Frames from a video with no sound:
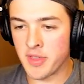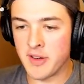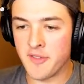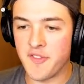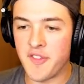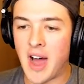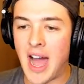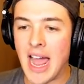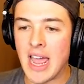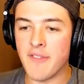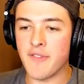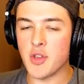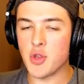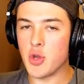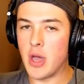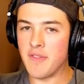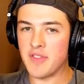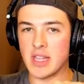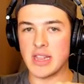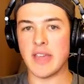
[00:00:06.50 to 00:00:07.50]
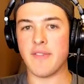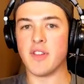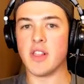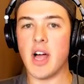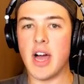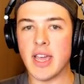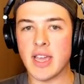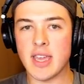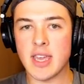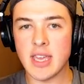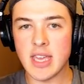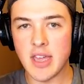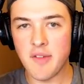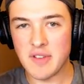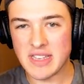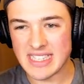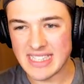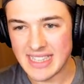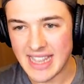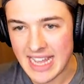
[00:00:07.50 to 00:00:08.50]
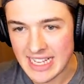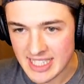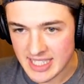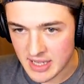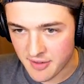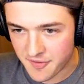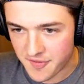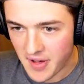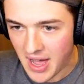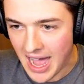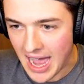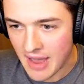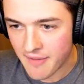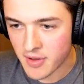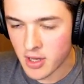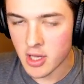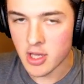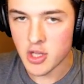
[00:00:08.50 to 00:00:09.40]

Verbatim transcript: than five, you have to leave a like. If it's less than five,